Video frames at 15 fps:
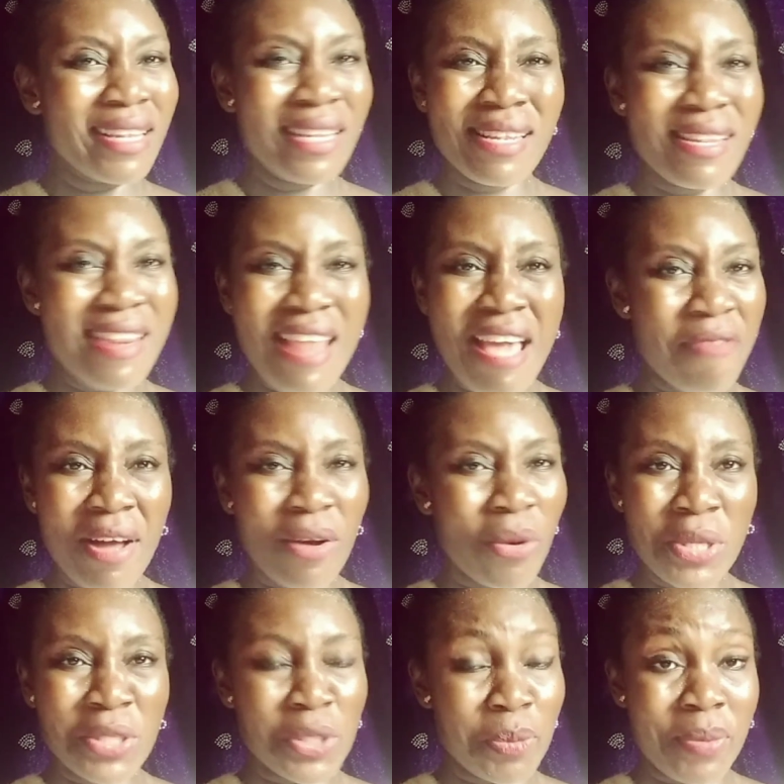never
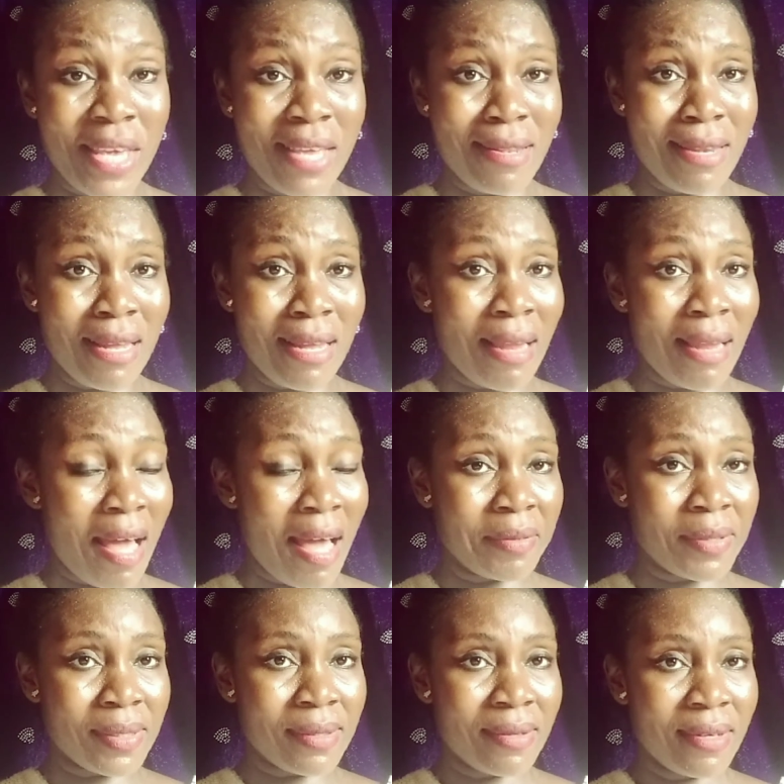going to be in their
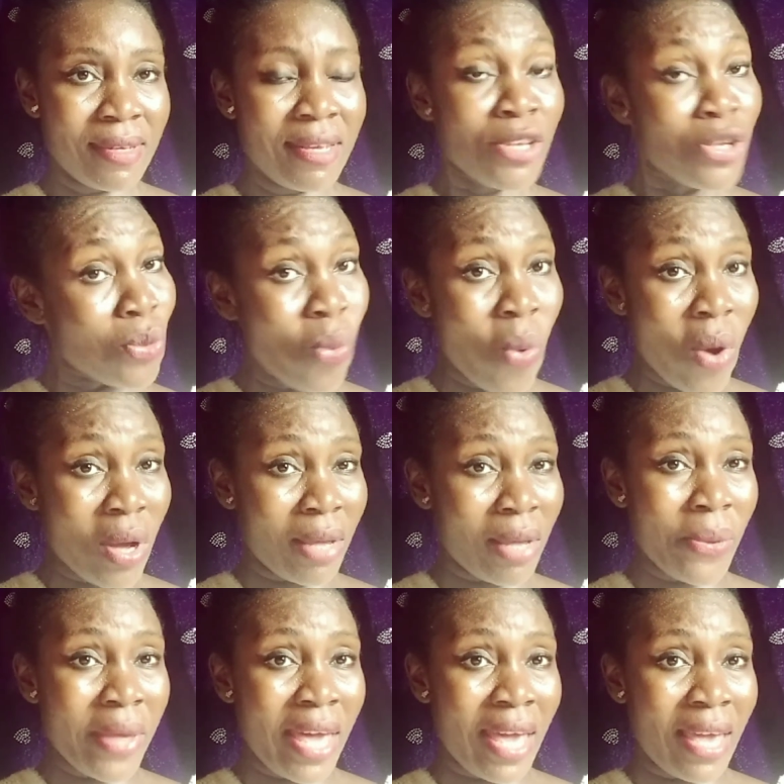lives. You walk
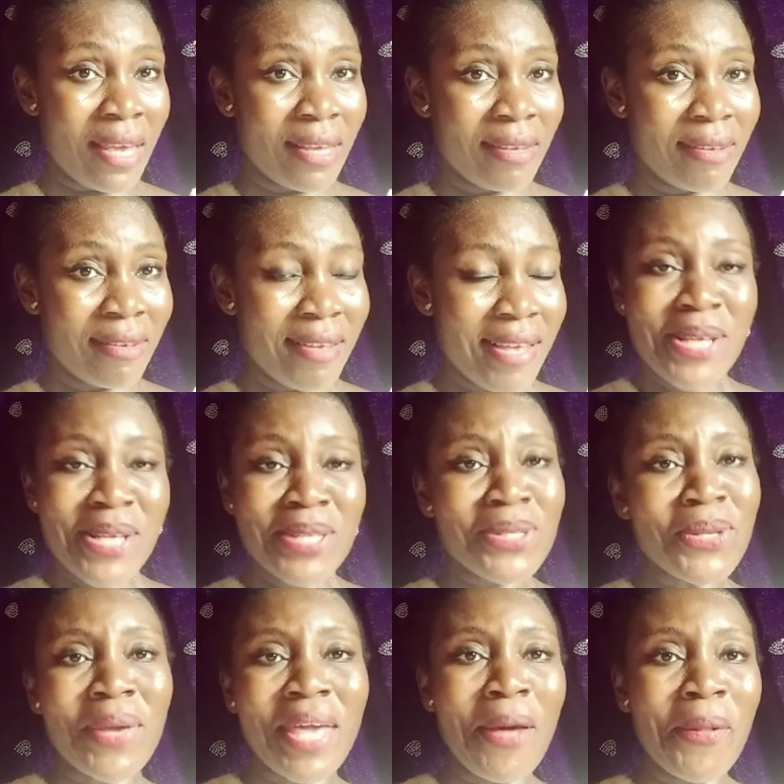away.
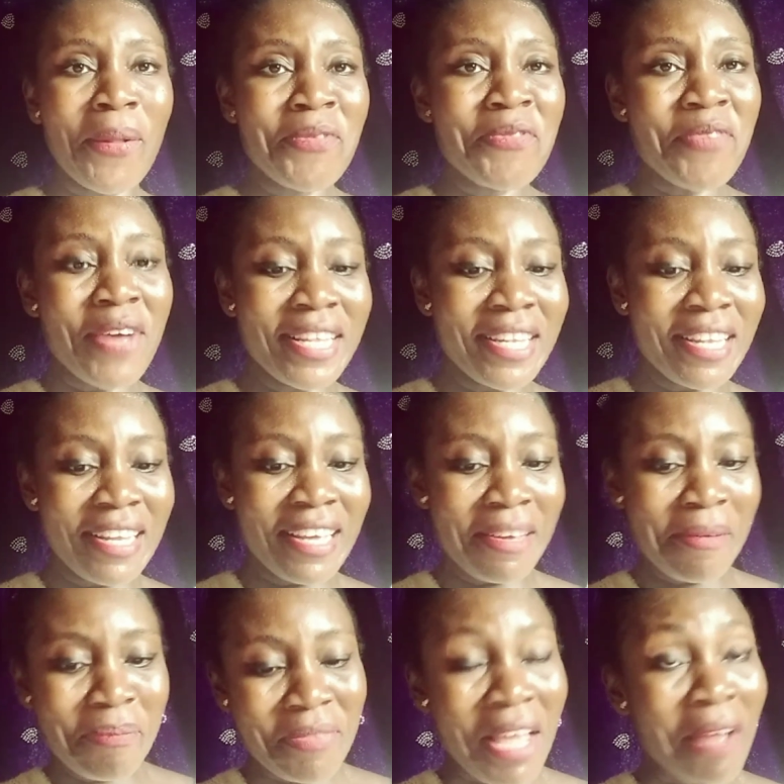So girl,
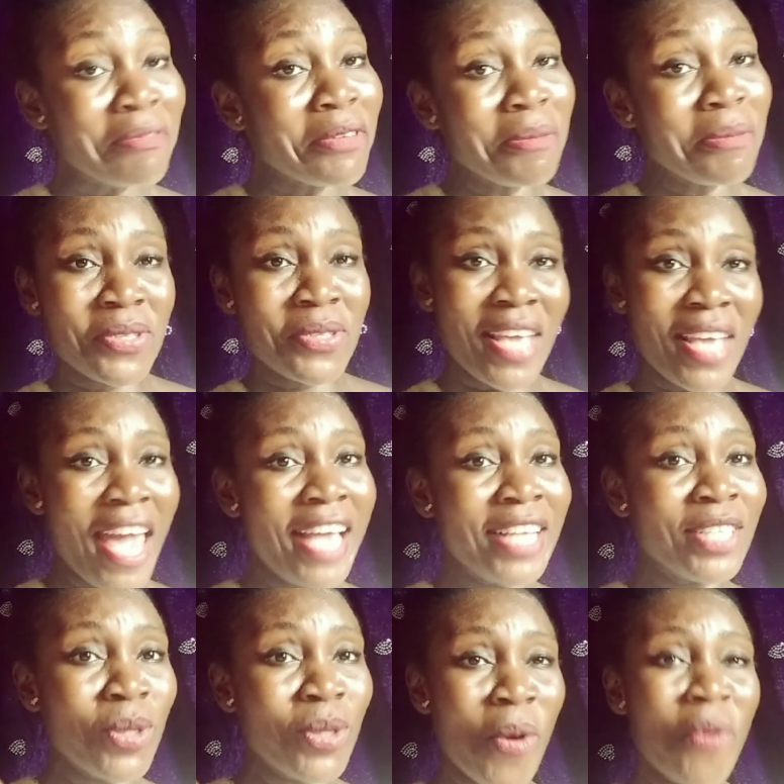finally, I've come to the
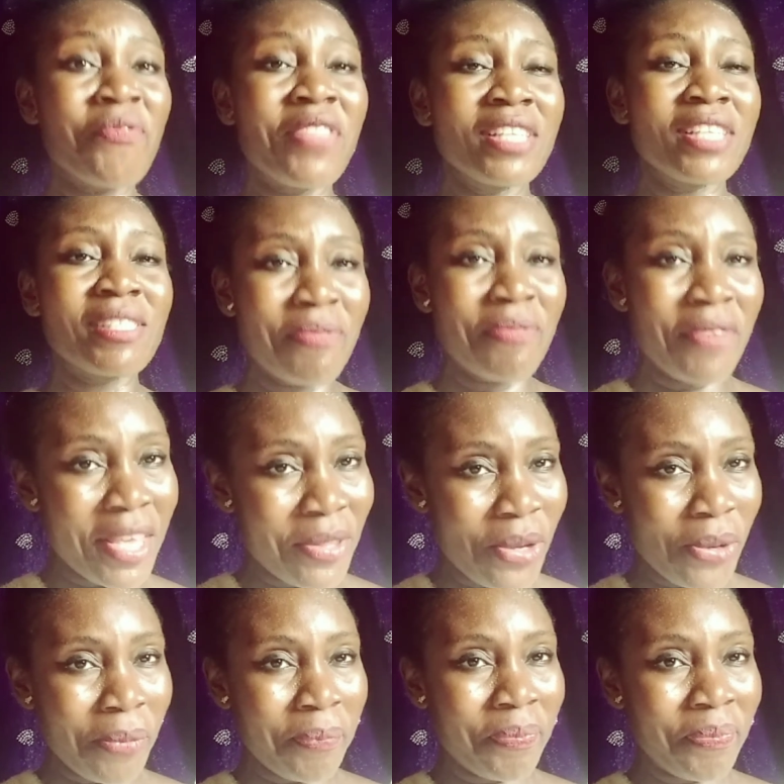end of this
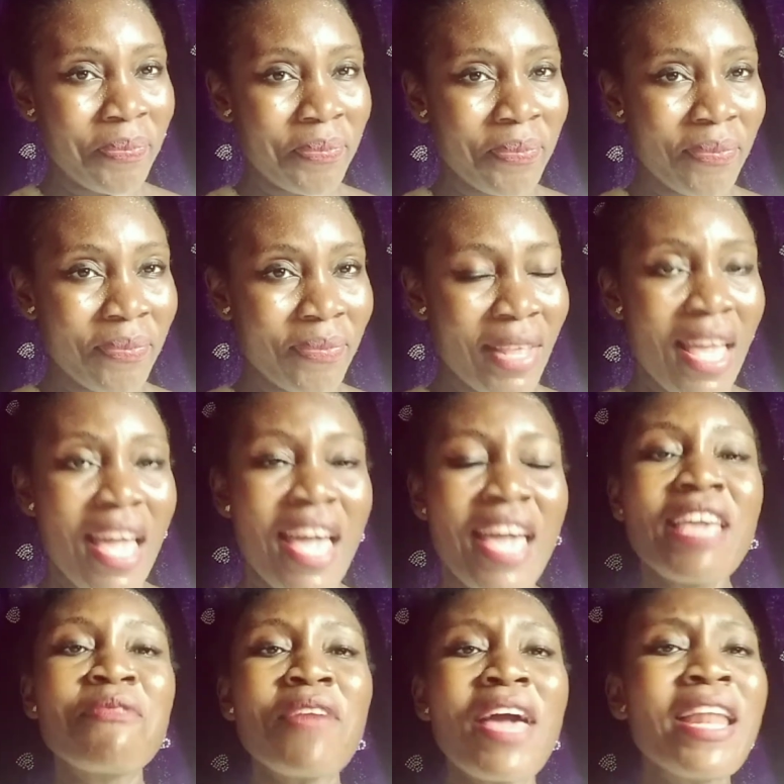video.
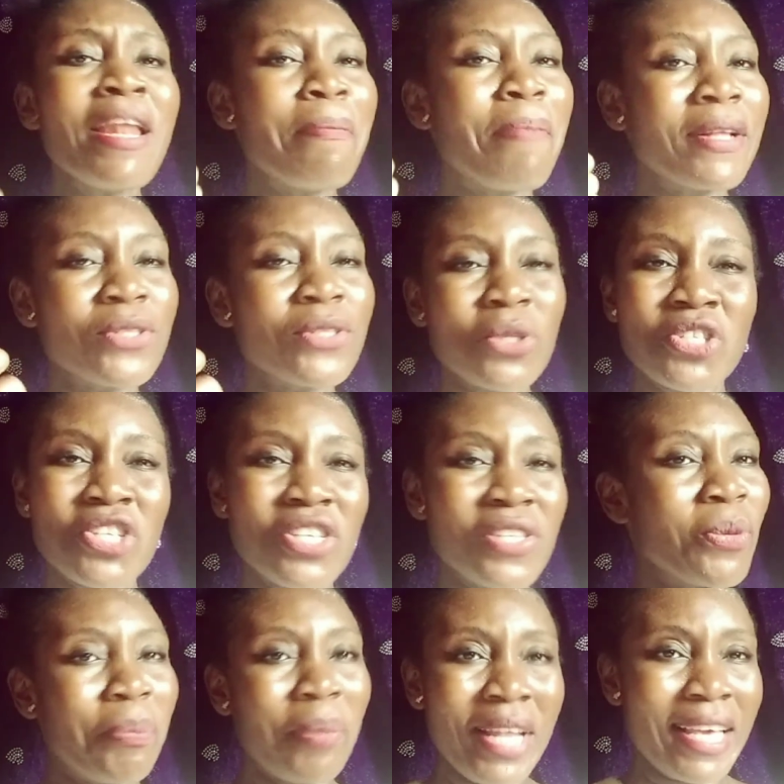If any part touches
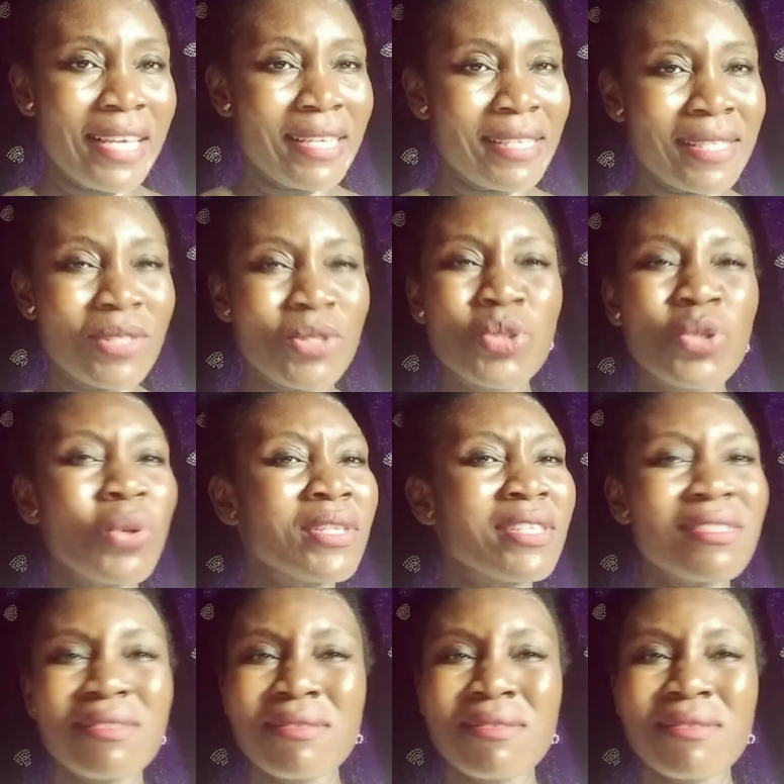you, please don't,